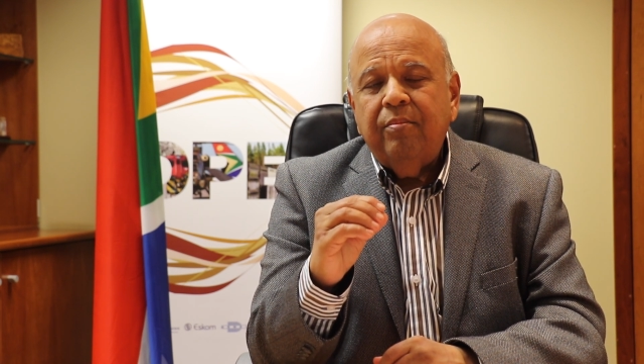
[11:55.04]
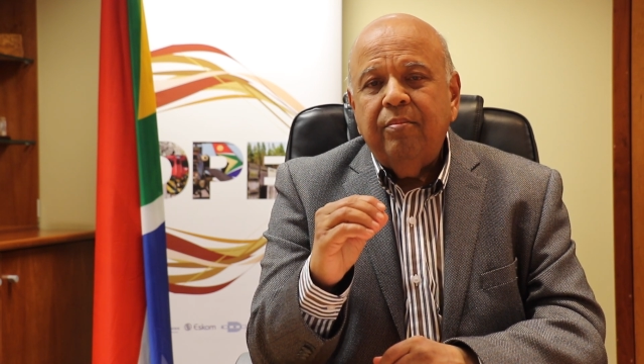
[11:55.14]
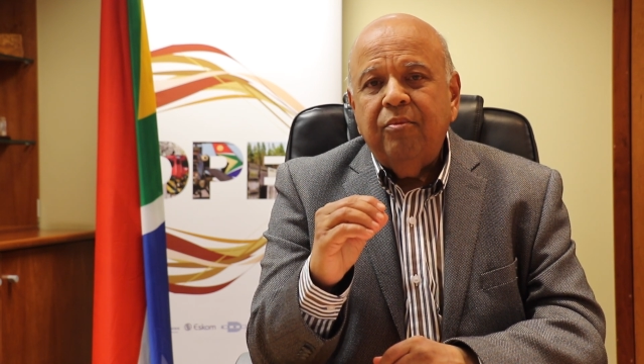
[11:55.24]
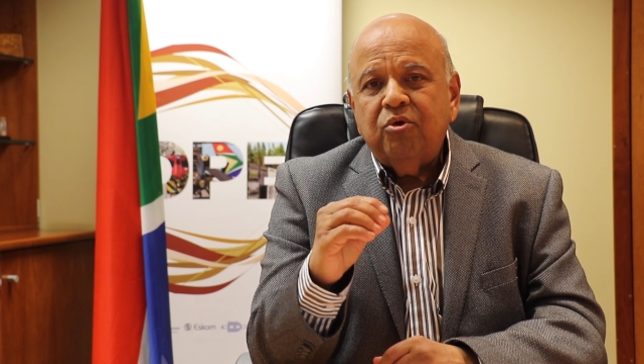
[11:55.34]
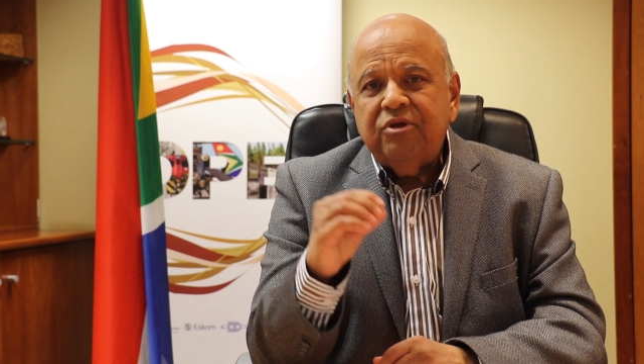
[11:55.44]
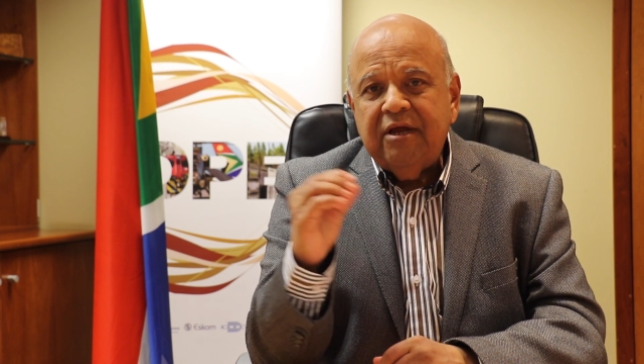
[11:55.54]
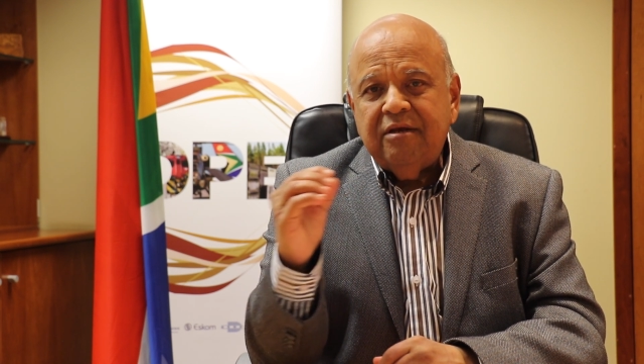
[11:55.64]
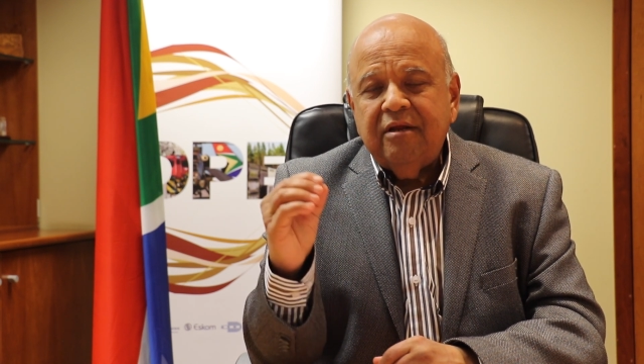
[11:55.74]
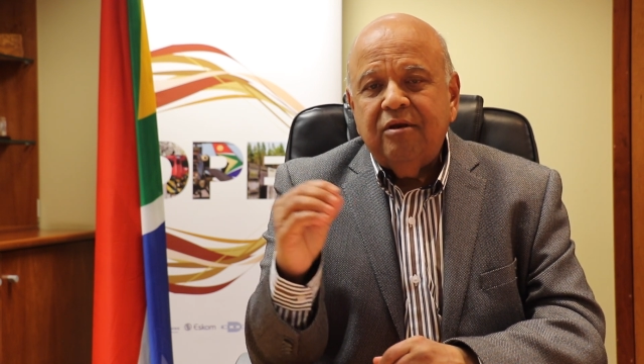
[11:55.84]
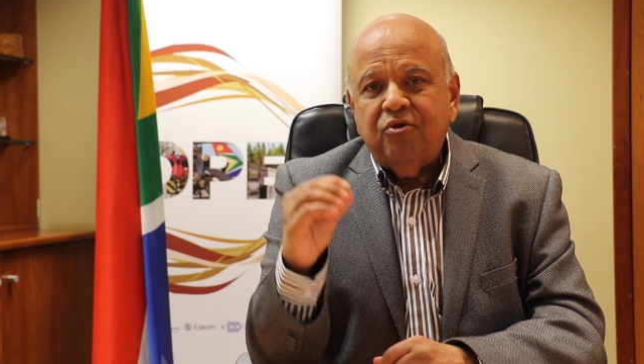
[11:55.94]

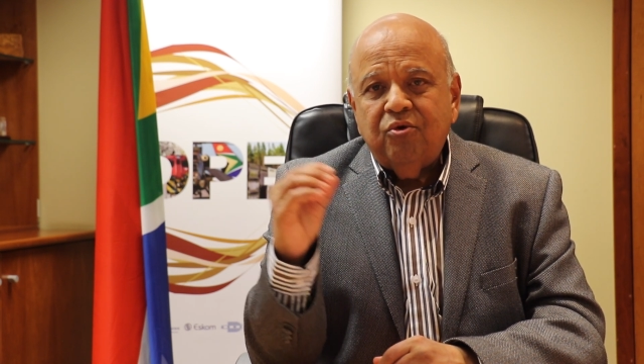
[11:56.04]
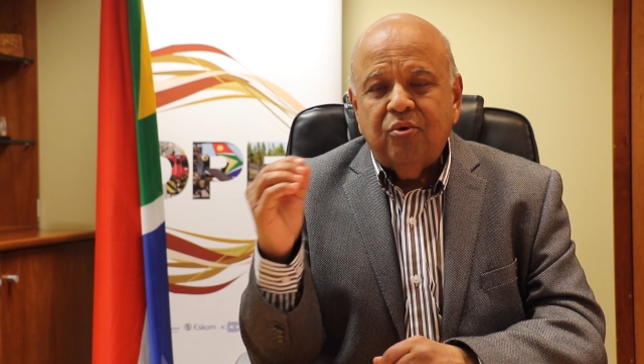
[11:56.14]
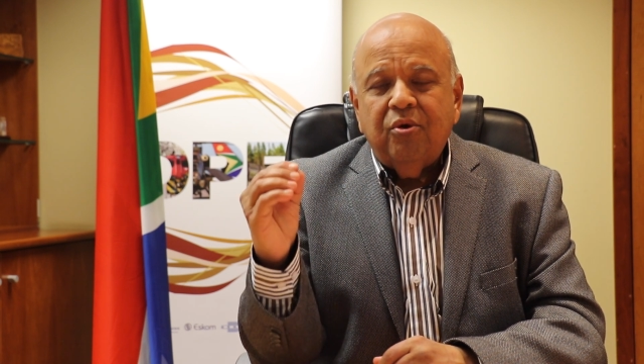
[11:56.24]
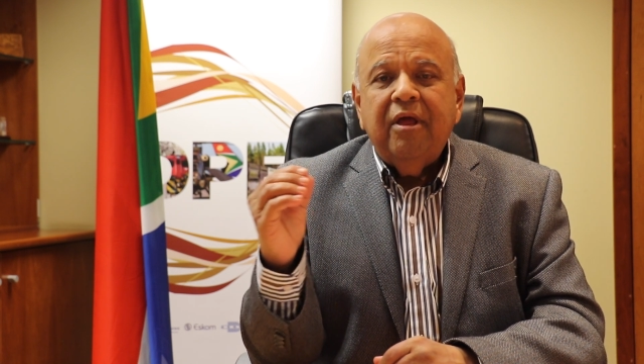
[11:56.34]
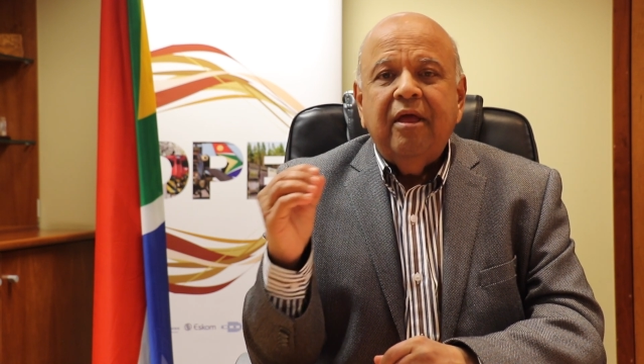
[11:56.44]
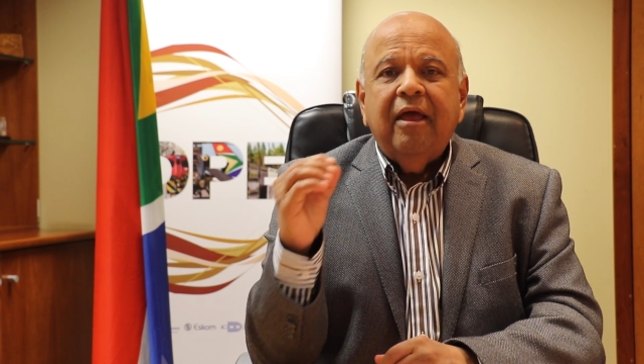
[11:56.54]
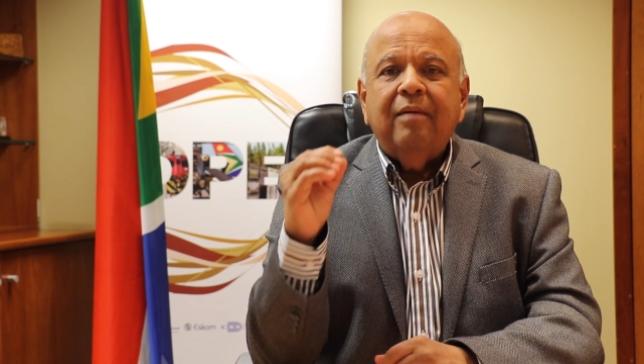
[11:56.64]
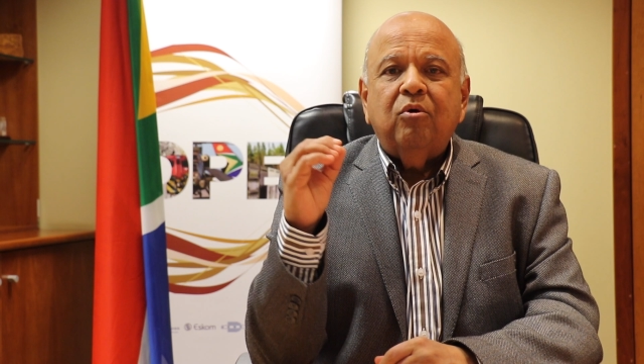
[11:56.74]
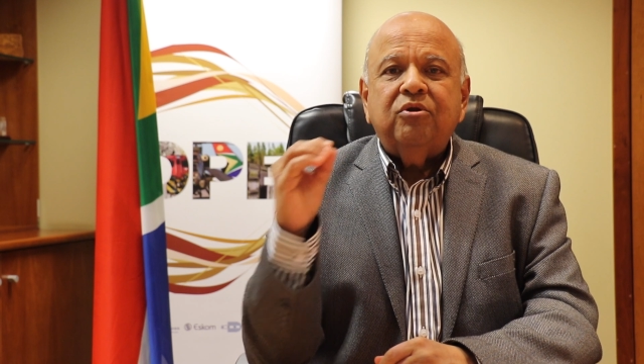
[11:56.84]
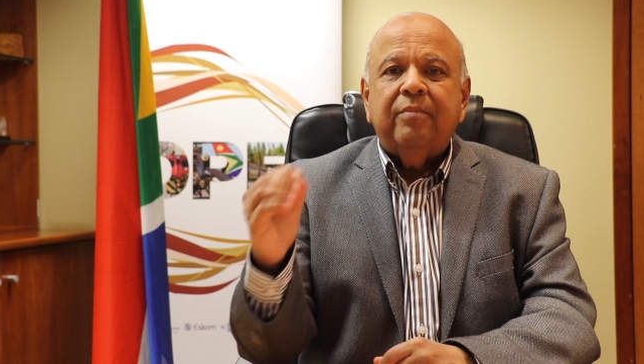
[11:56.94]
mutate into a
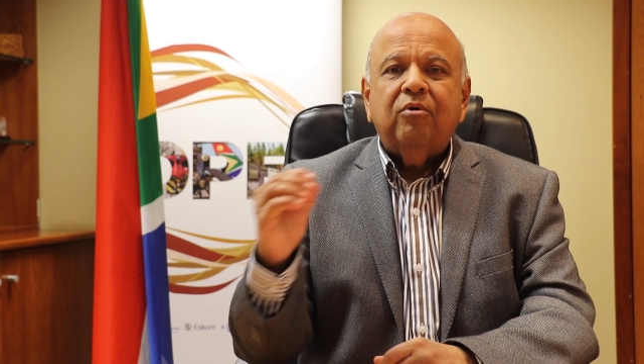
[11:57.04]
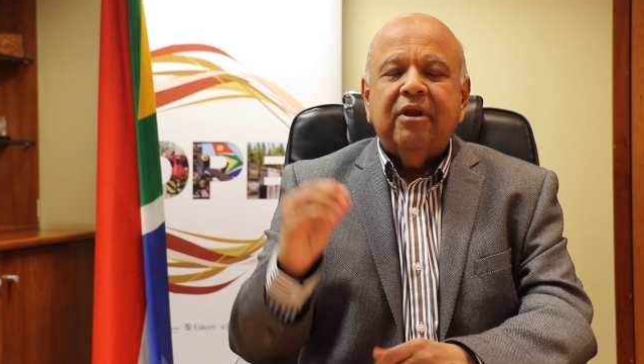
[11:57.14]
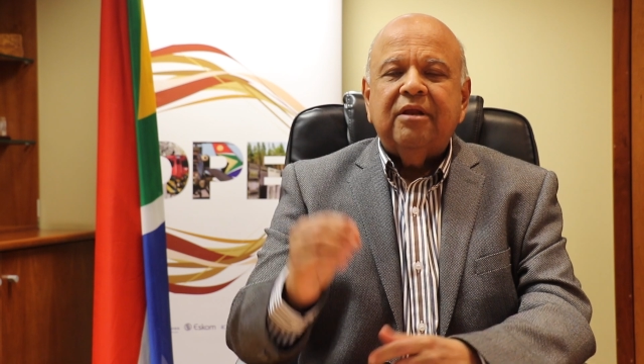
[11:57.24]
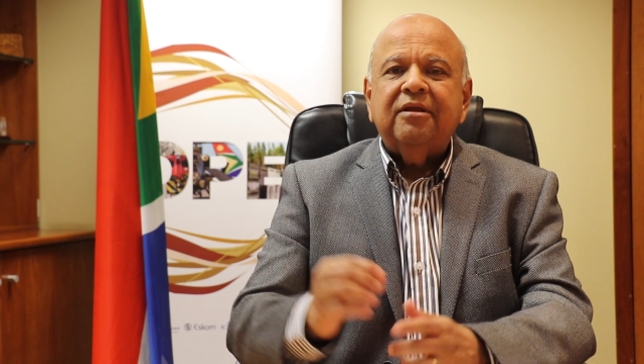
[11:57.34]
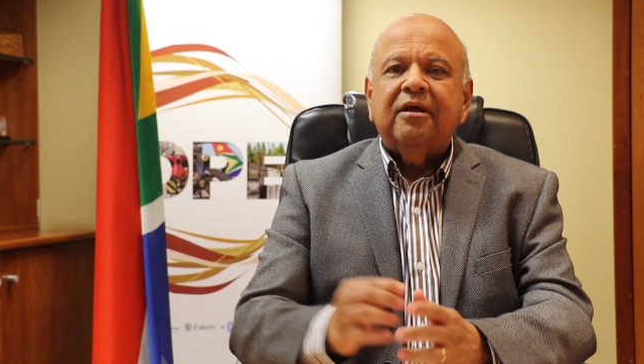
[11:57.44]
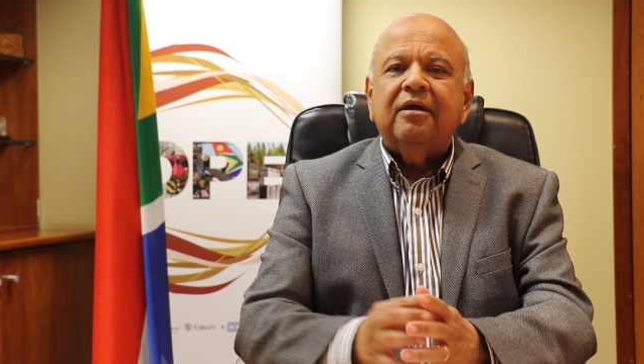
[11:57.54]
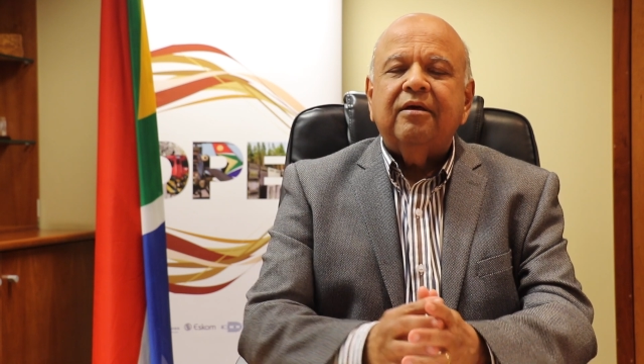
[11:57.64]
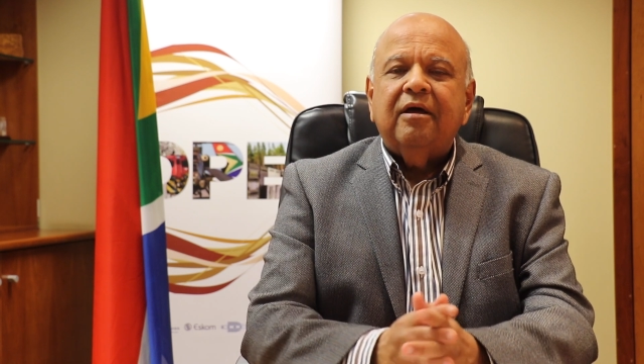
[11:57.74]
more democratic